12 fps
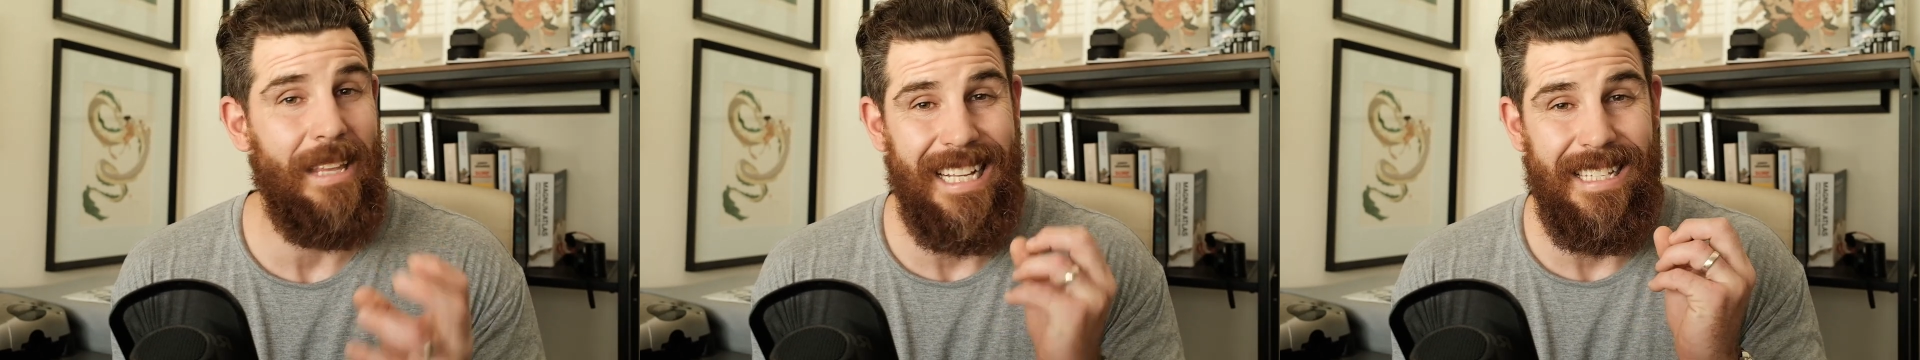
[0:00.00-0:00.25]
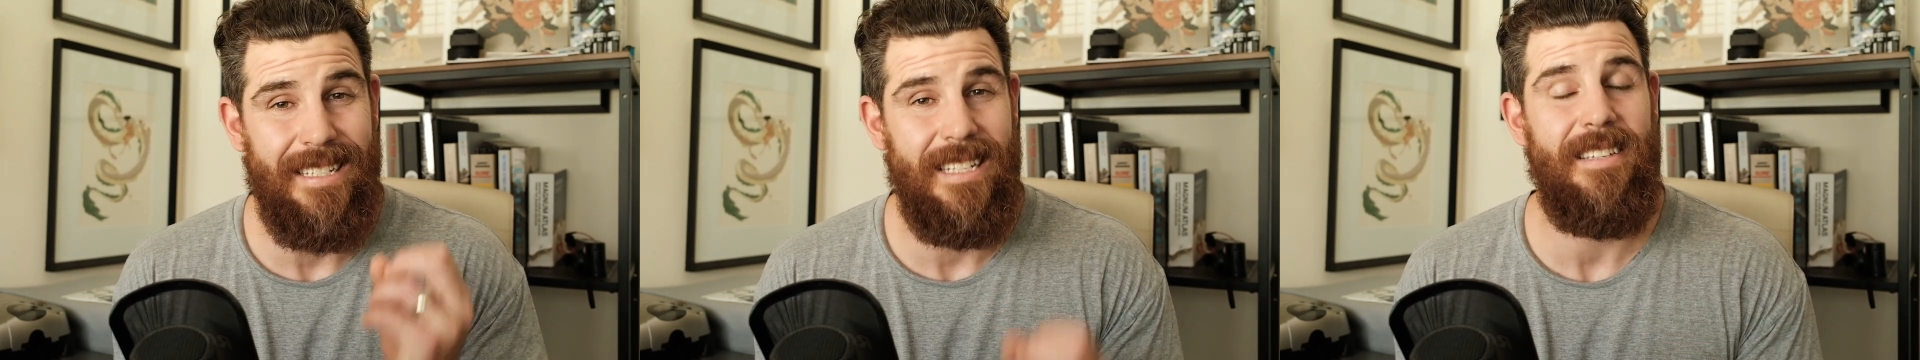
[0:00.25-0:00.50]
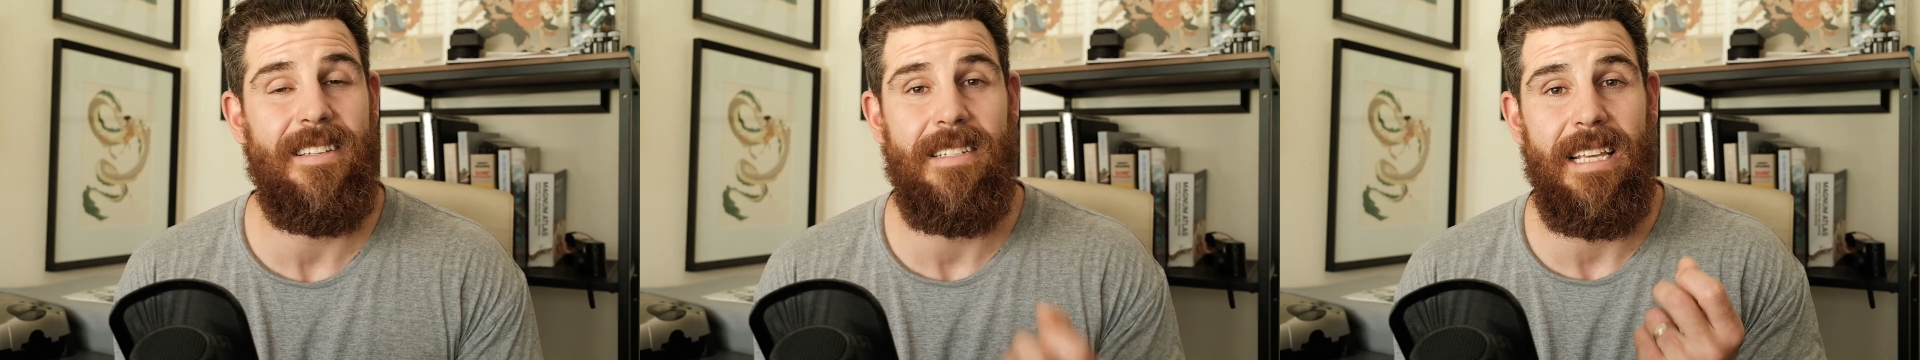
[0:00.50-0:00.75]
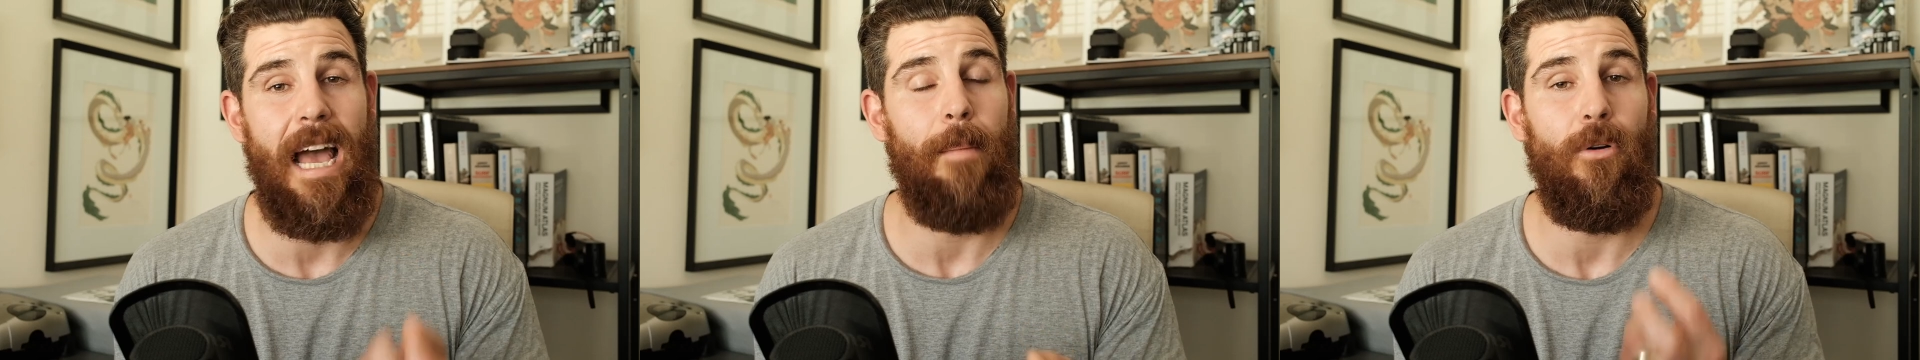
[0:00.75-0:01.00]
the
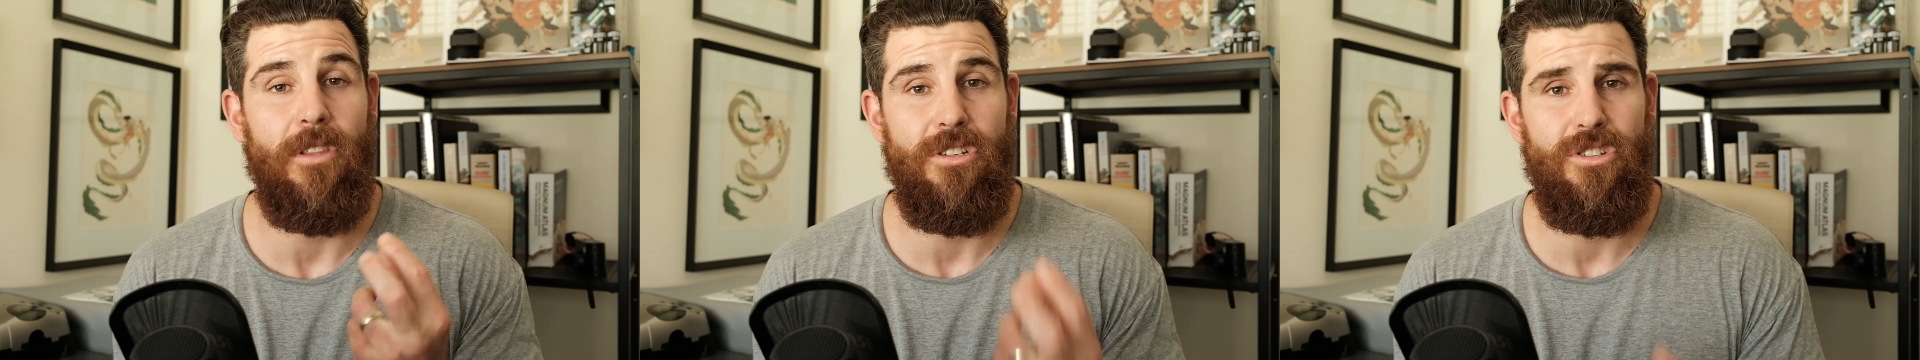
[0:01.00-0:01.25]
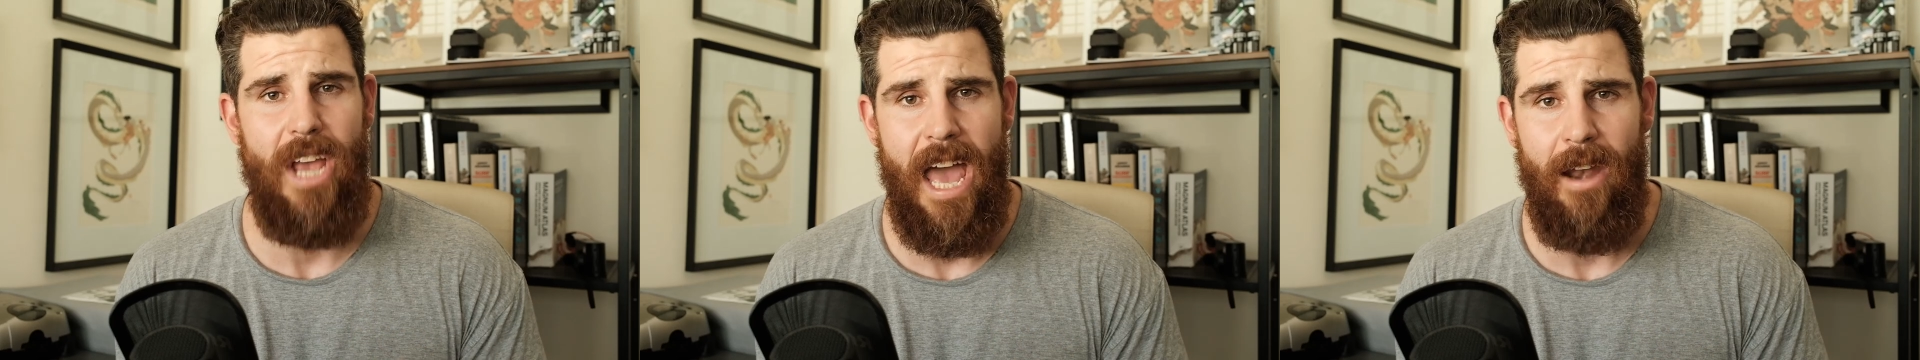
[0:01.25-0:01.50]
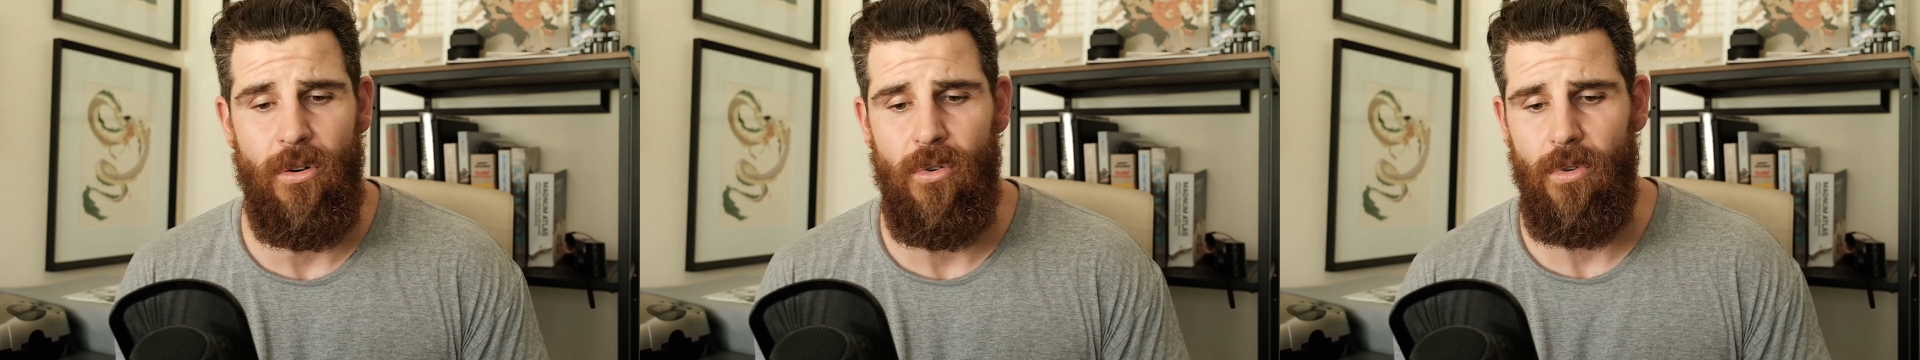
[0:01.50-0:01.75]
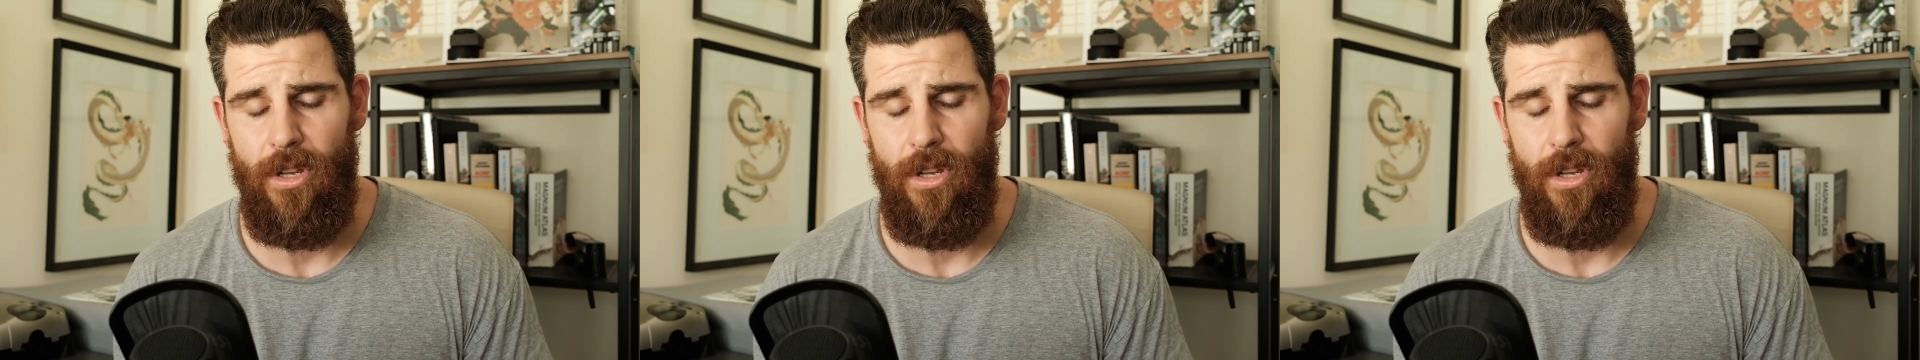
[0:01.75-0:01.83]
consistency up on this channel,